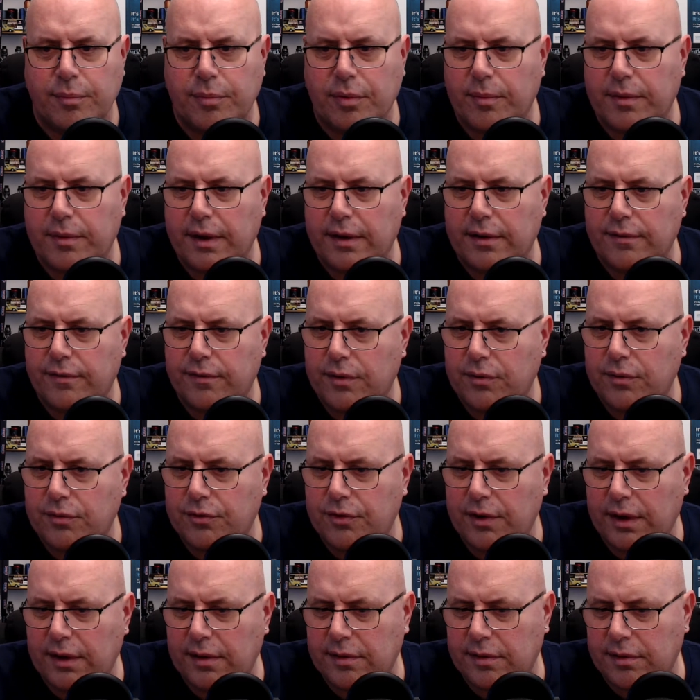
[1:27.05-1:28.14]
probably had a few
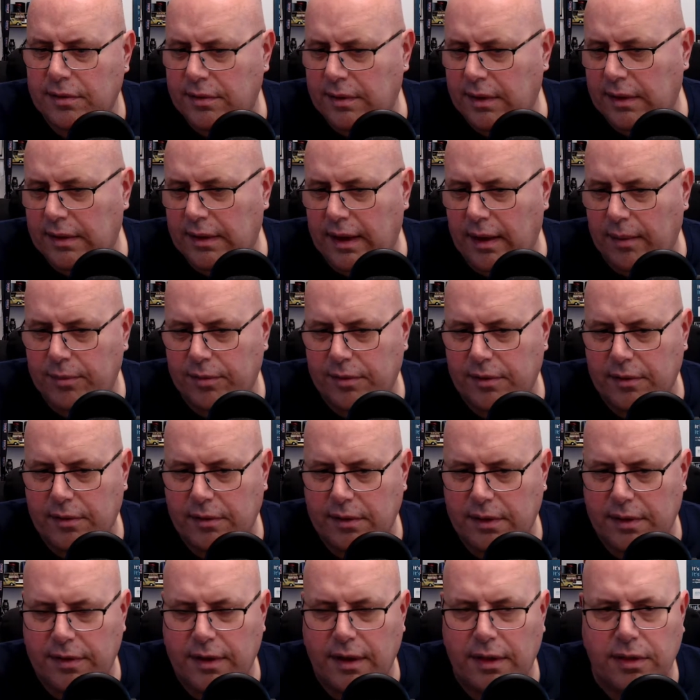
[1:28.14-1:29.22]
drinks.
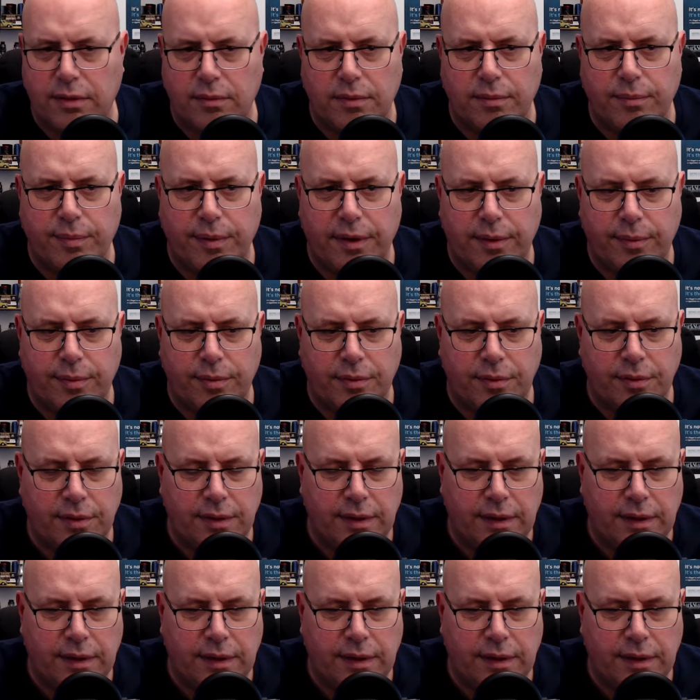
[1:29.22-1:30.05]
Absolutely genuine people.